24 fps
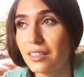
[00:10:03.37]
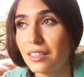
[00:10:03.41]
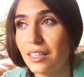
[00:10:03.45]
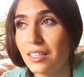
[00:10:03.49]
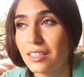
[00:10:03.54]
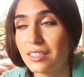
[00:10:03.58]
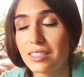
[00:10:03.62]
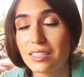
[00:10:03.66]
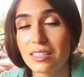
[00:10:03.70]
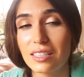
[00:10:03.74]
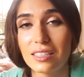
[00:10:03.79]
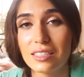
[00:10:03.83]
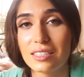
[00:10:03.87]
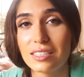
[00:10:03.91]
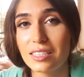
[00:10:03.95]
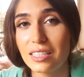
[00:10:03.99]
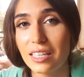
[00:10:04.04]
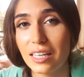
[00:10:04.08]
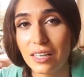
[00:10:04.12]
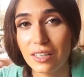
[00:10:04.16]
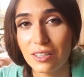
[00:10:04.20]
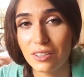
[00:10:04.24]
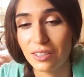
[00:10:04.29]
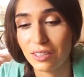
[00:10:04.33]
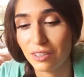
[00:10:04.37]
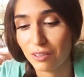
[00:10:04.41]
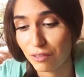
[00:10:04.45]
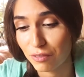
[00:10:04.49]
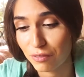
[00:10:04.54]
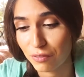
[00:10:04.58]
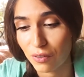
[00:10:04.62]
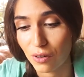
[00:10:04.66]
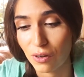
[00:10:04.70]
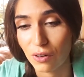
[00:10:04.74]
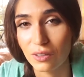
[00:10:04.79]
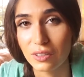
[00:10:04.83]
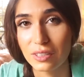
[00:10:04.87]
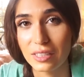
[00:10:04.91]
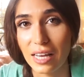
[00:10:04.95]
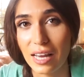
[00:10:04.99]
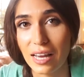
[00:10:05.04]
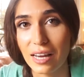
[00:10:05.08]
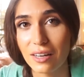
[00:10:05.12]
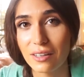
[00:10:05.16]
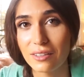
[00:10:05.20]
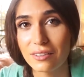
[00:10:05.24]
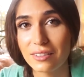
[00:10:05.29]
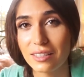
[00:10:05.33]
it's a scary fall
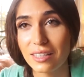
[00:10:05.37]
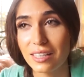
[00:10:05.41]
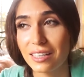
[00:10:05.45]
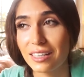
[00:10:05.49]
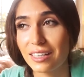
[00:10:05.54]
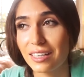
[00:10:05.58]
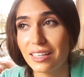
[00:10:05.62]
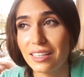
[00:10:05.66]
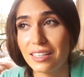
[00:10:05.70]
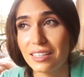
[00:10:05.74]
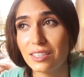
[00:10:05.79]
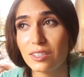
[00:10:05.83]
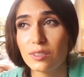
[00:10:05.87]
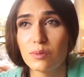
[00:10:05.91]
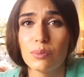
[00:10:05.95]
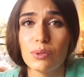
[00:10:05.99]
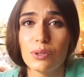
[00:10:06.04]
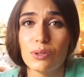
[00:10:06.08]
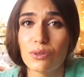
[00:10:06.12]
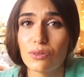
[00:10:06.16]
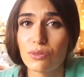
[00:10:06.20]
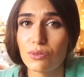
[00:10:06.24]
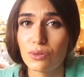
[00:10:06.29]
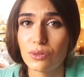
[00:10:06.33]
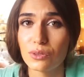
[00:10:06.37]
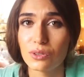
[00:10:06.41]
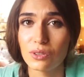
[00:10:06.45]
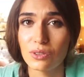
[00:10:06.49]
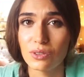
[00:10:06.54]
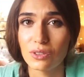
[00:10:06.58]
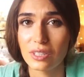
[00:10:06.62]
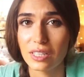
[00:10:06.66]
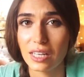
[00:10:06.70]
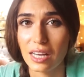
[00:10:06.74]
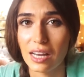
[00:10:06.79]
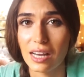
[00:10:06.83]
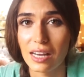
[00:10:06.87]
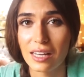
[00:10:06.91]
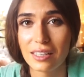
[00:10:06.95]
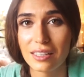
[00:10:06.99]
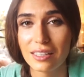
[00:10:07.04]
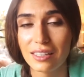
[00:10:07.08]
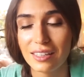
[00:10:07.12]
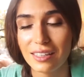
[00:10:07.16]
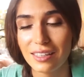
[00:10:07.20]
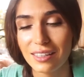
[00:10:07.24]
down, like, it is beautiful to look at.